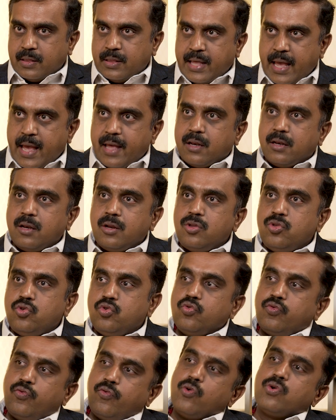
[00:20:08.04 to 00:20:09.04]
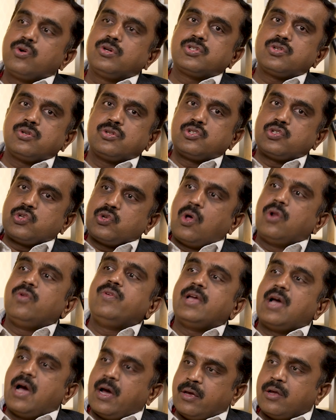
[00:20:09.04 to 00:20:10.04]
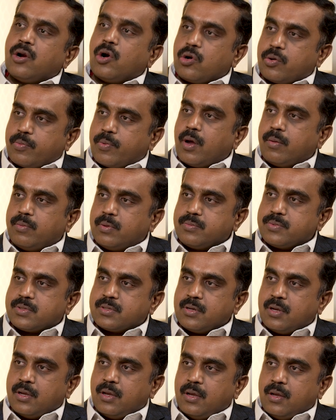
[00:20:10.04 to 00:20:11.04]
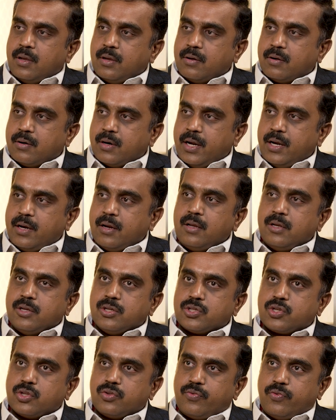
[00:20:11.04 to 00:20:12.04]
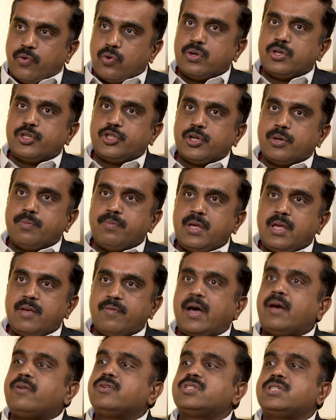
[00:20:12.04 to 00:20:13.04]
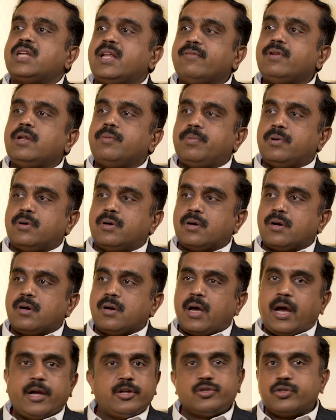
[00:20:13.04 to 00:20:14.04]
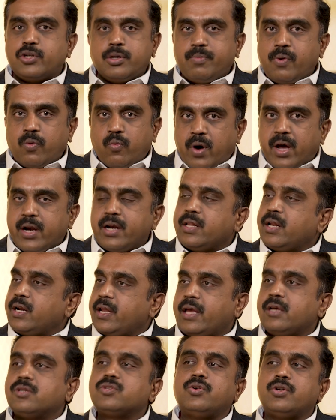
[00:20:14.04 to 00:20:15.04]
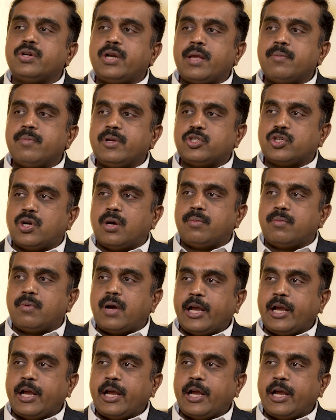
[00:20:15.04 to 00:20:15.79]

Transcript: Then you focus on solving higher order problems, right? So the focus should be, if I was a developer, I shouldn't be worried that AI is going to take my job.